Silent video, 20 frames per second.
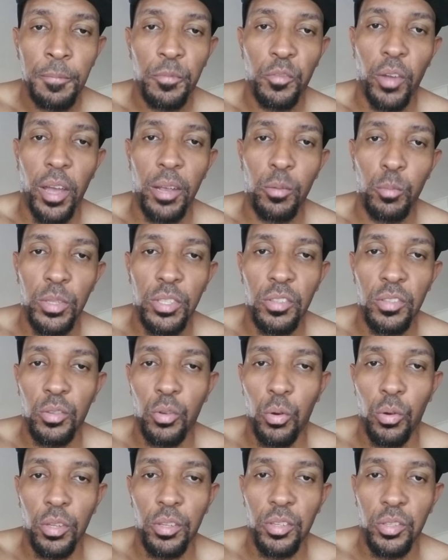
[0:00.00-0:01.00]
right, which is
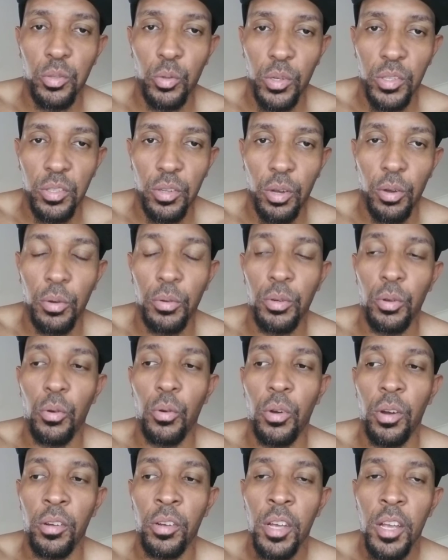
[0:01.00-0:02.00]
called the source code
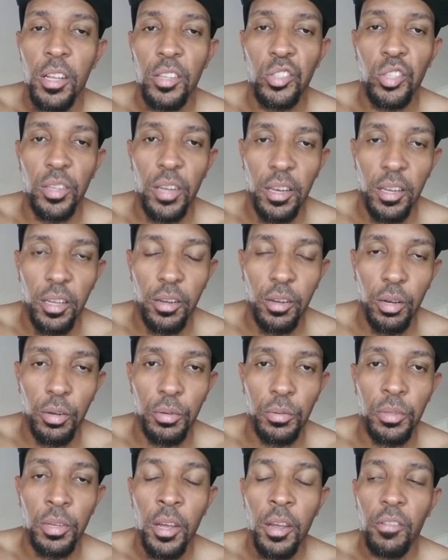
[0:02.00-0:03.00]
or genetic
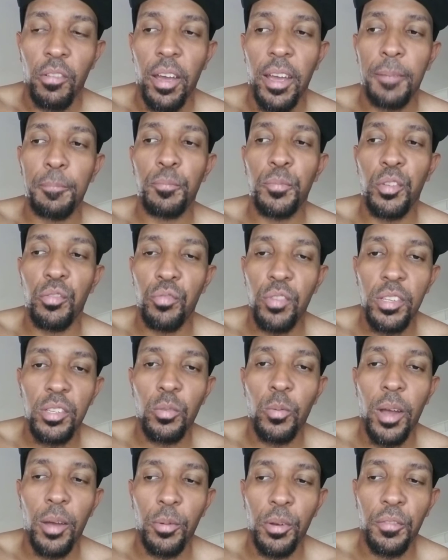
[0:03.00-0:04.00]
code, right? The reason
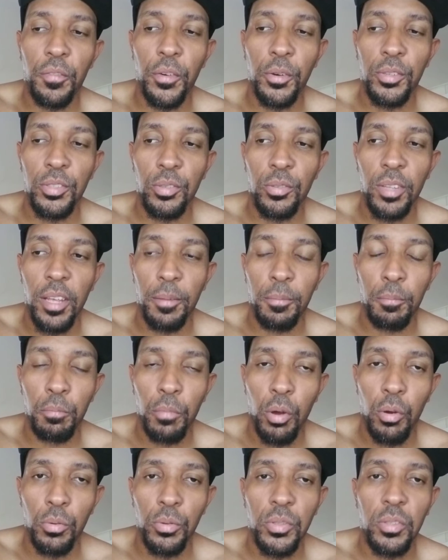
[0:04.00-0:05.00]
why I want to focus on that
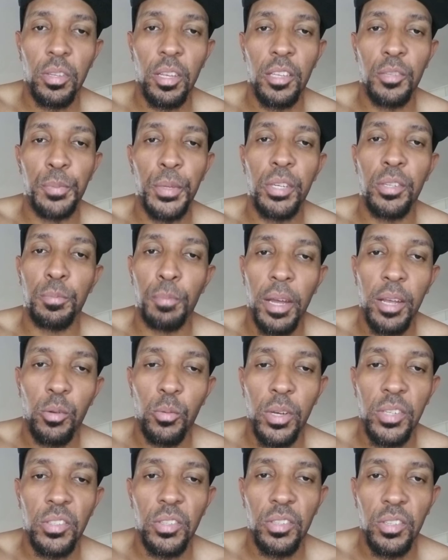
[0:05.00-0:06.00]
most is because my
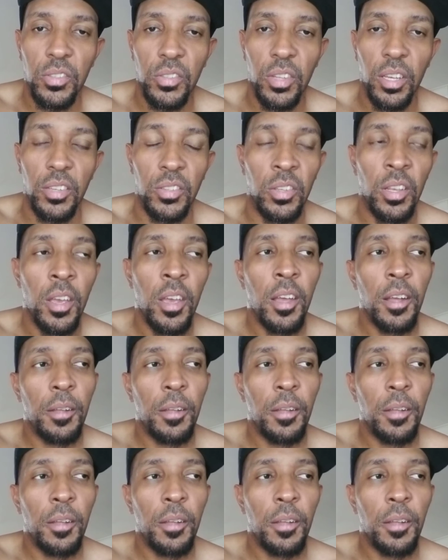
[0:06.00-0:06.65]
question is this: